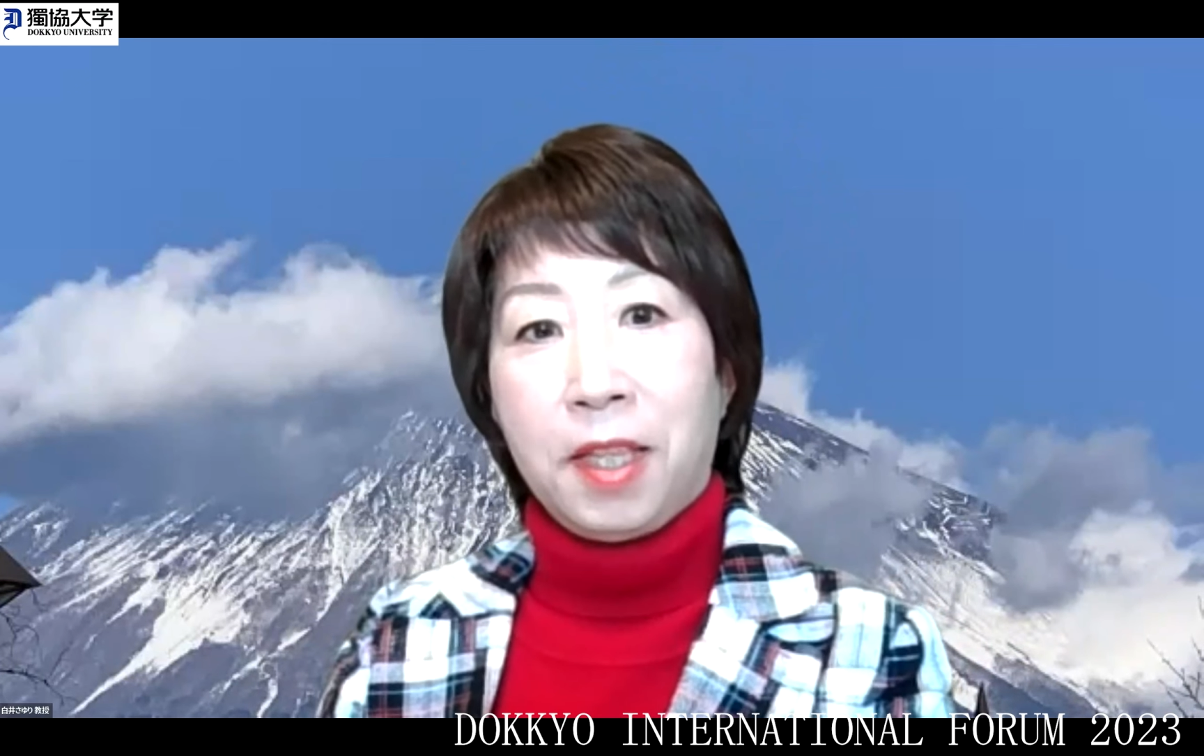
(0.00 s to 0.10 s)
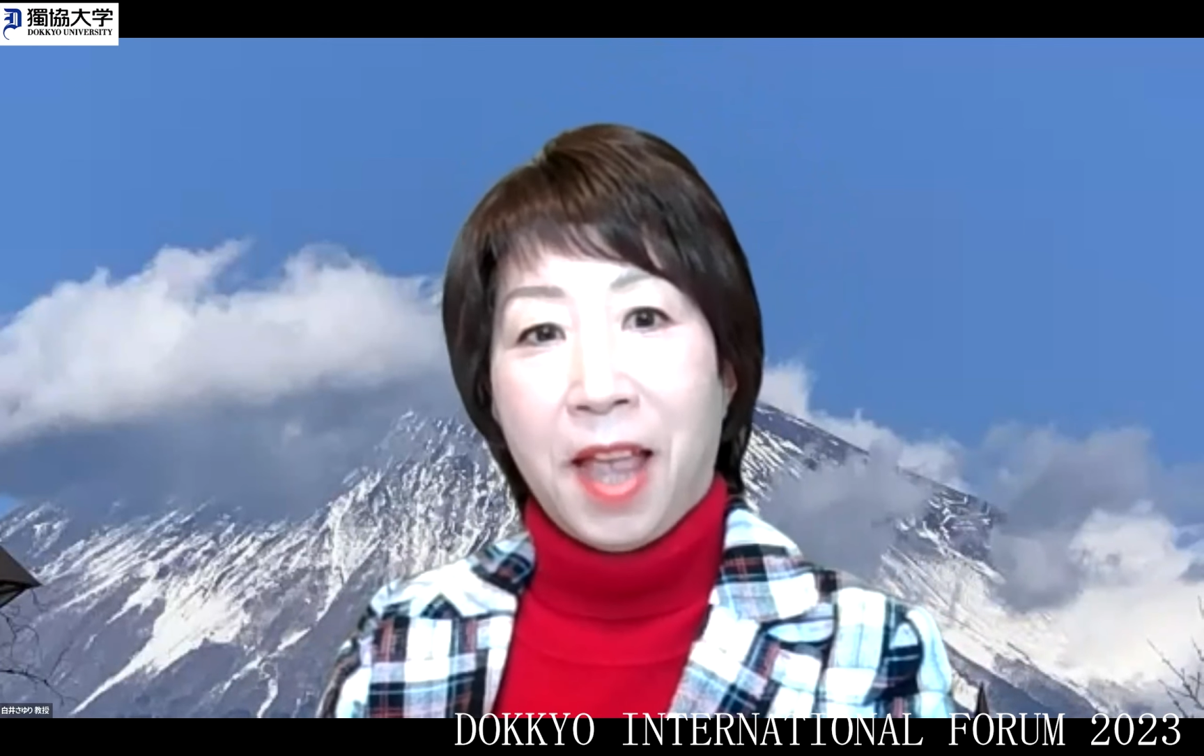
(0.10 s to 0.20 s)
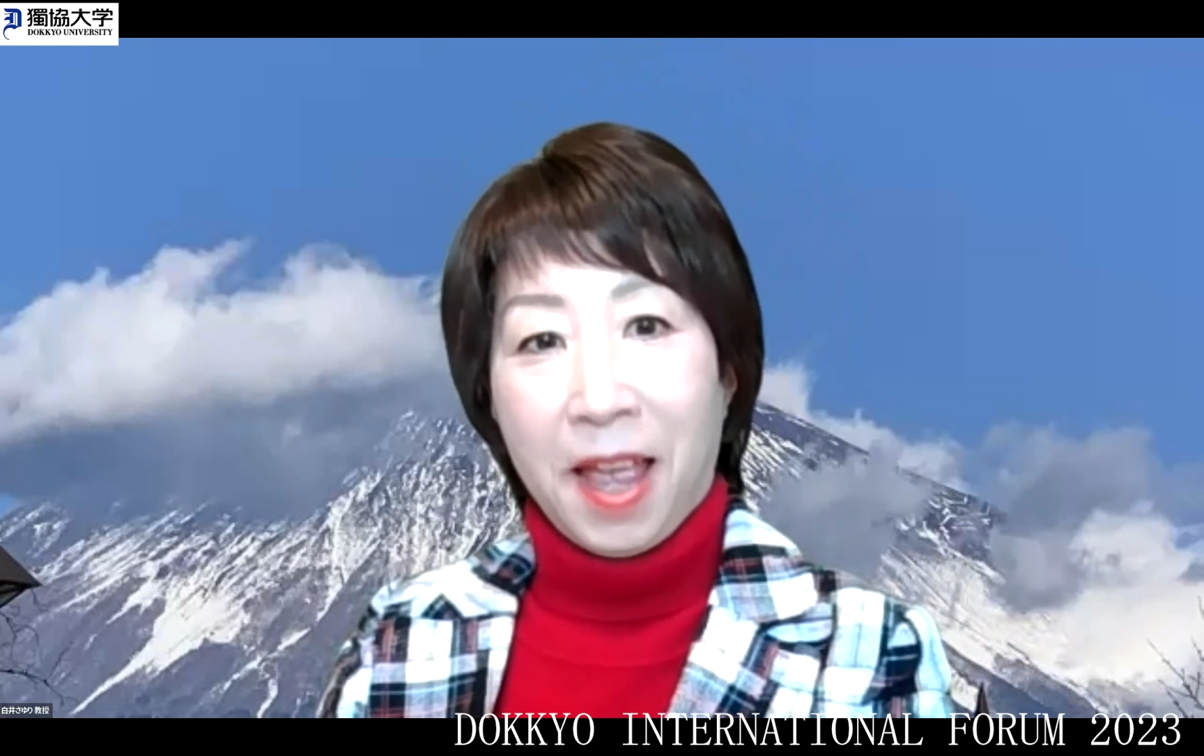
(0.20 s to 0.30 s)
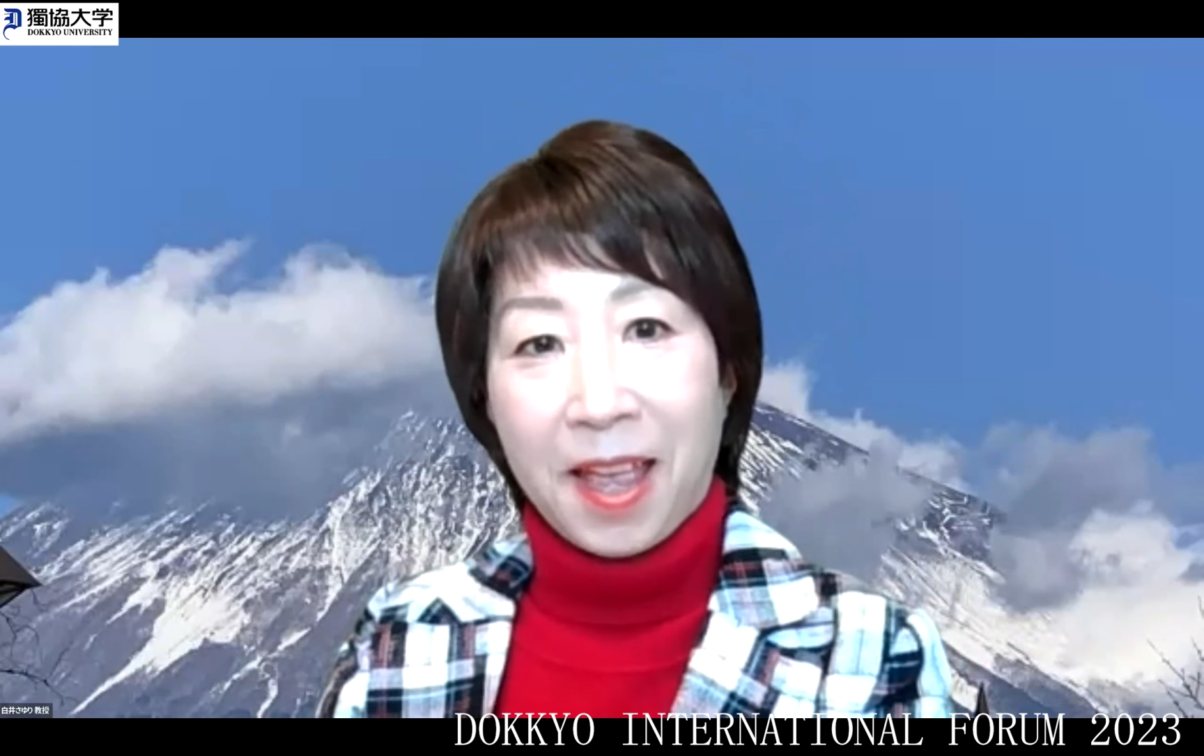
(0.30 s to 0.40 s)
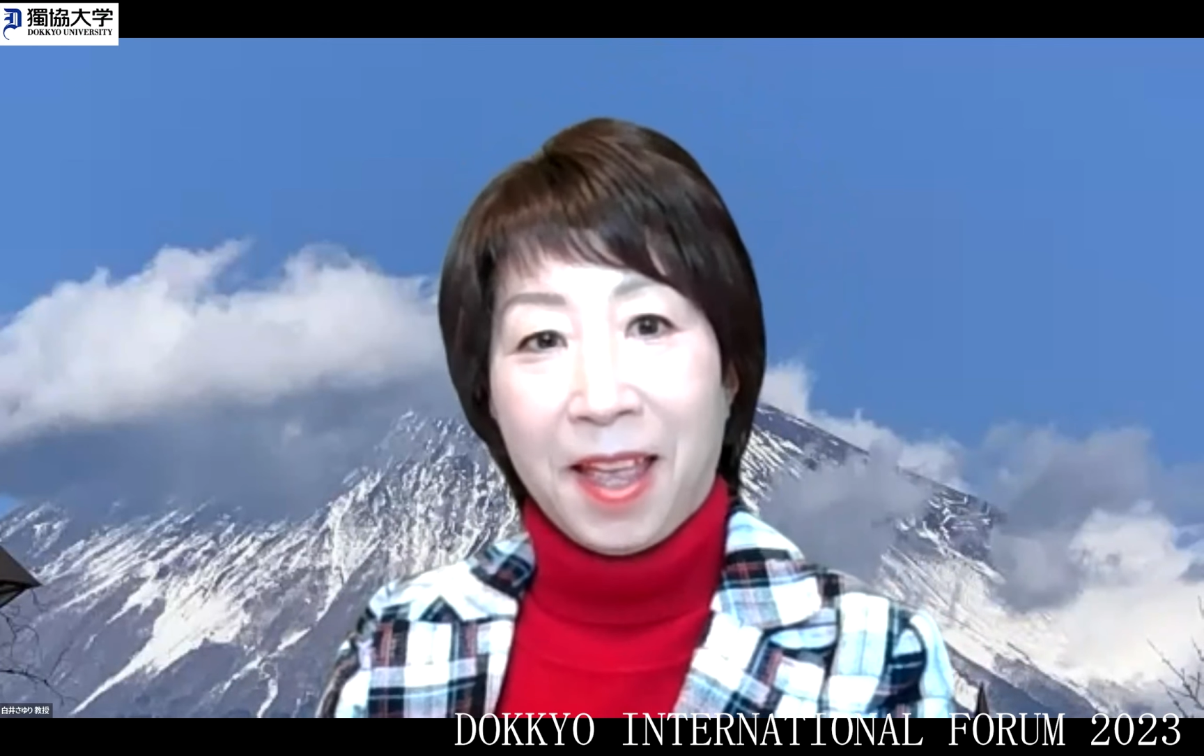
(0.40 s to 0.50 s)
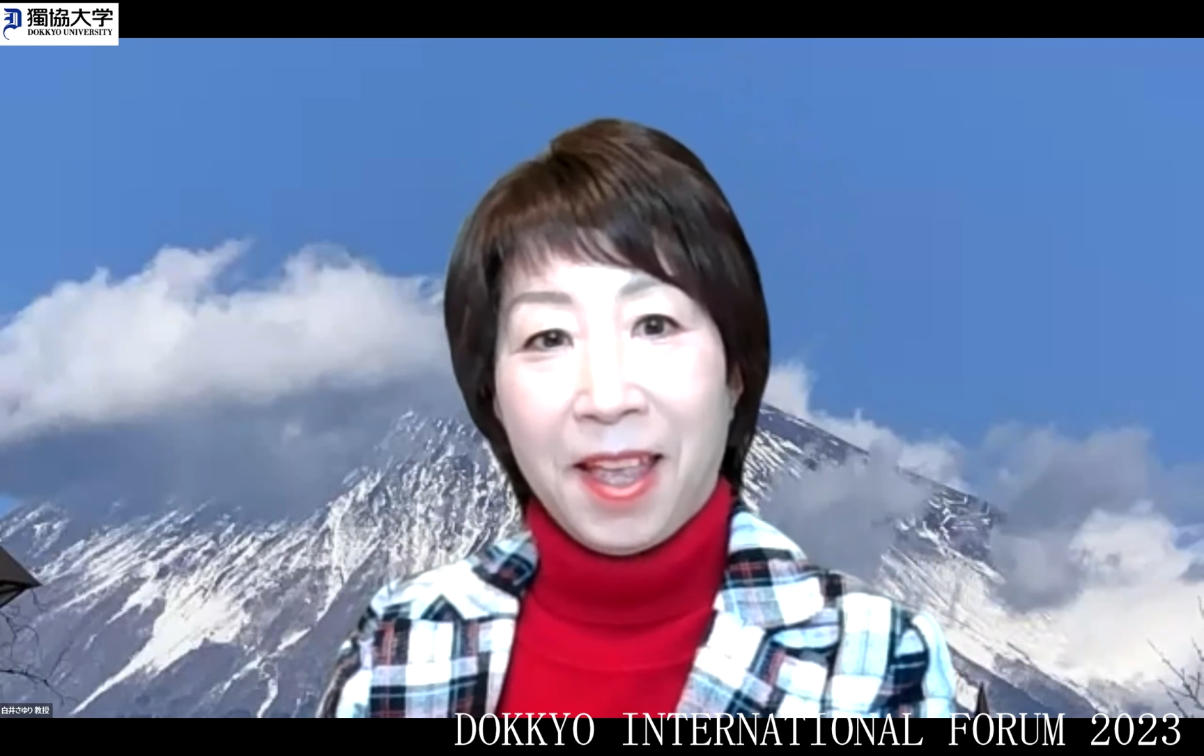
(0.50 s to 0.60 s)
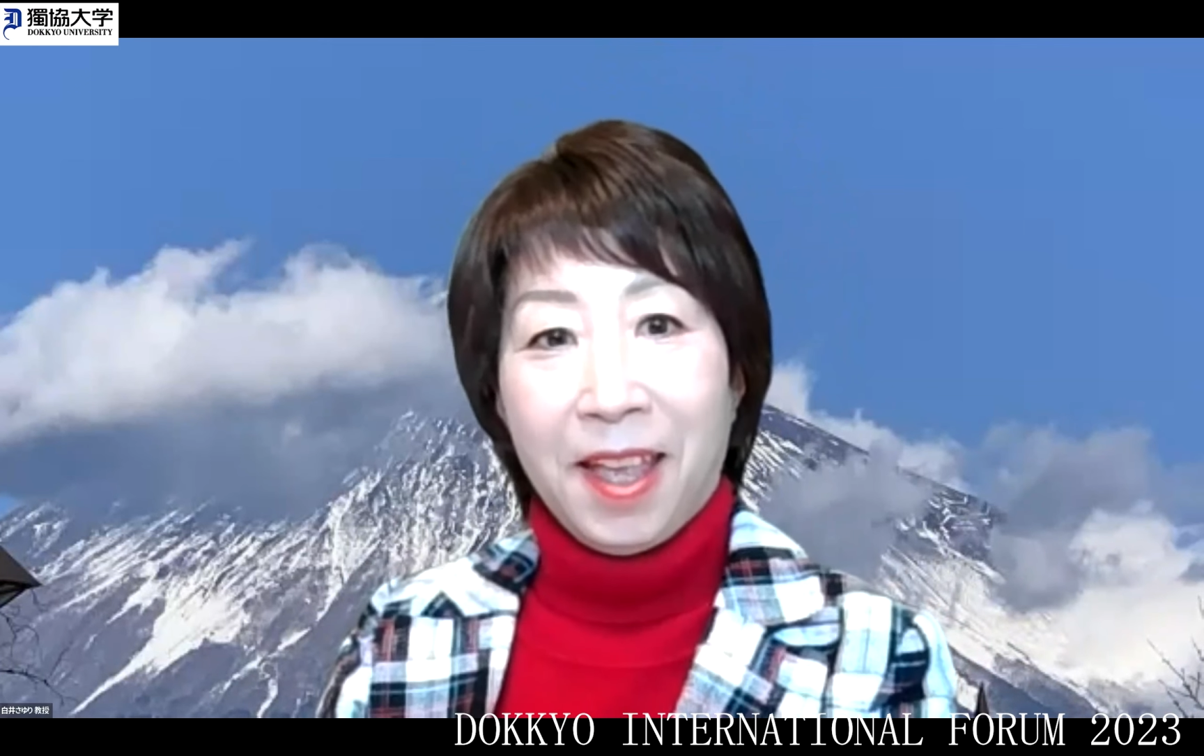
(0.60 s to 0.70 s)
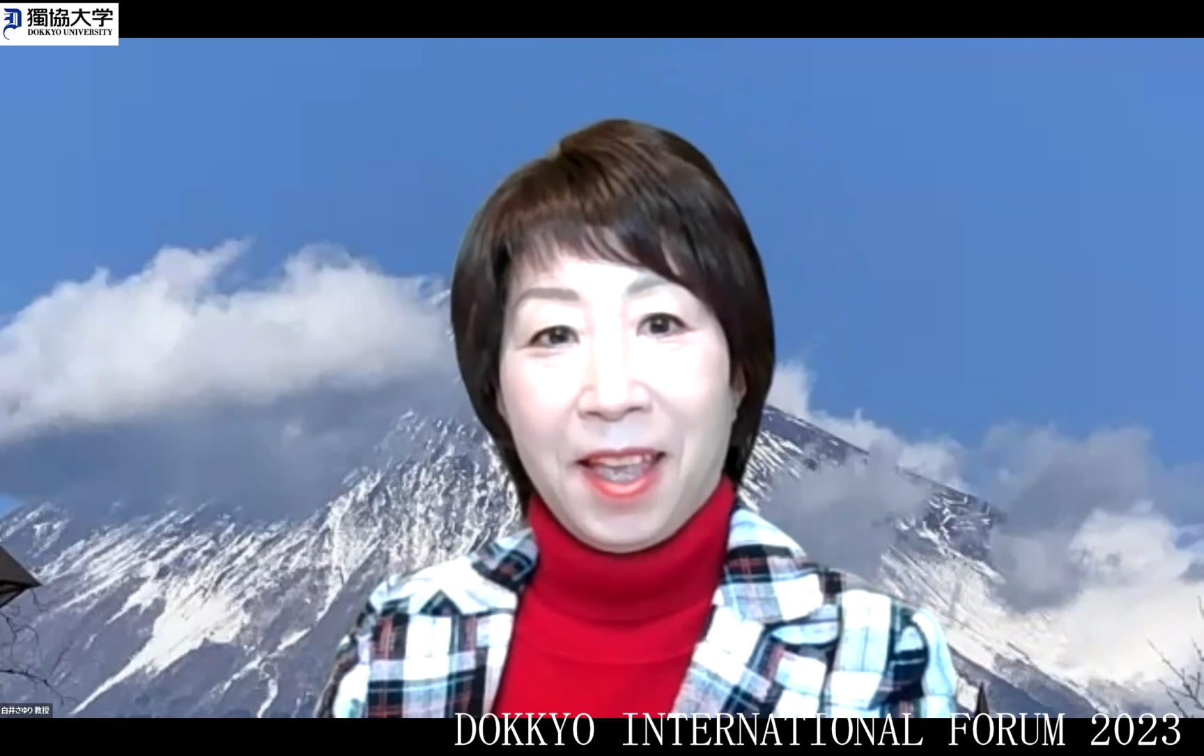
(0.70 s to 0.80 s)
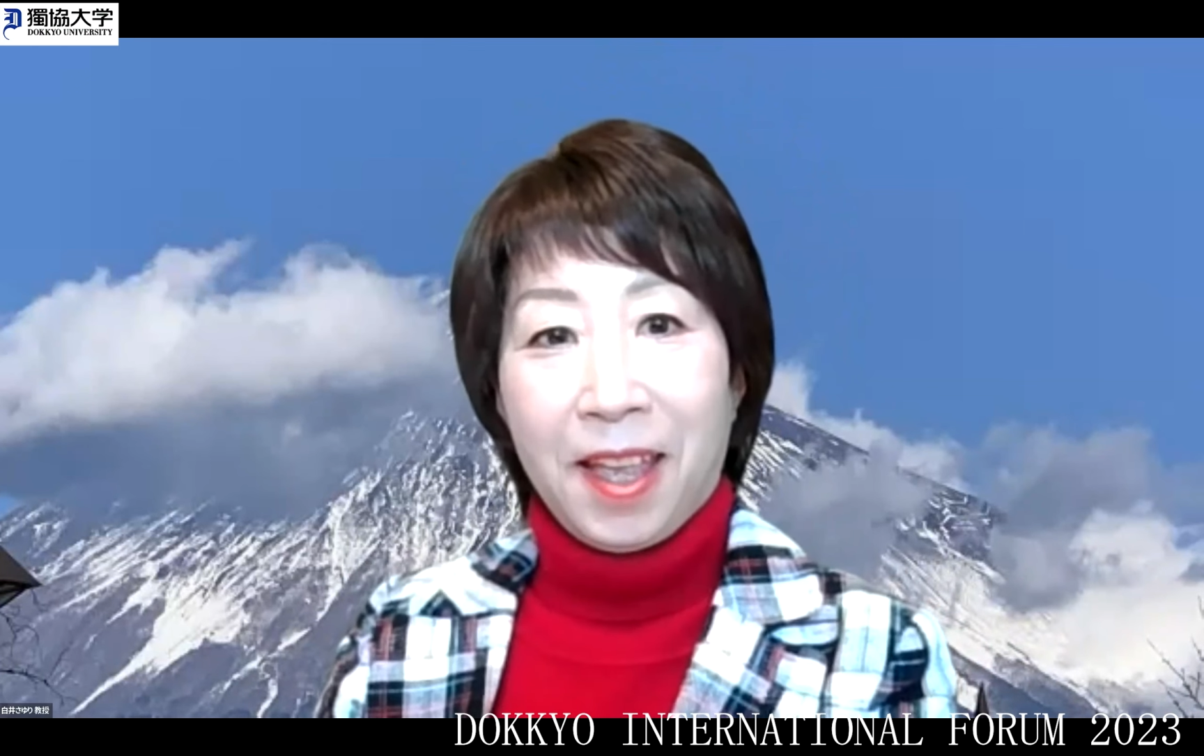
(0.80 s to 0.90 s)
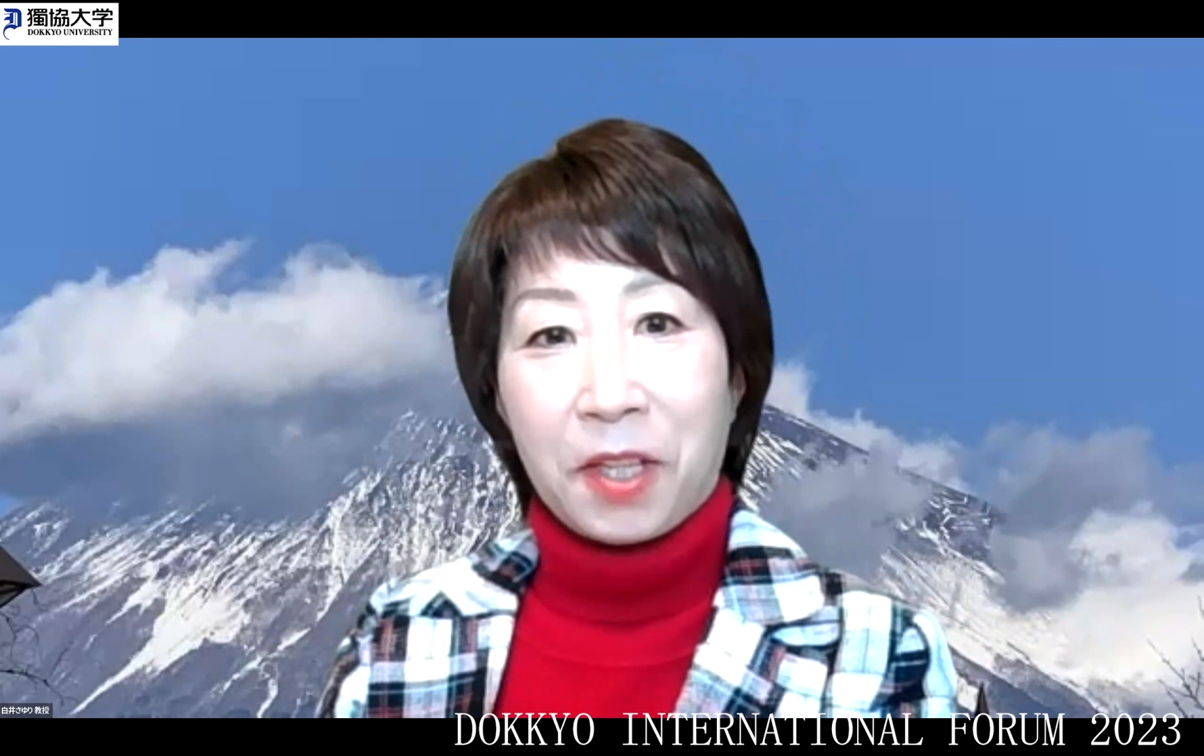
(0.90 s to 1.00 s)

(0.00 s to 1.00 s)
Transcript: uh, what is green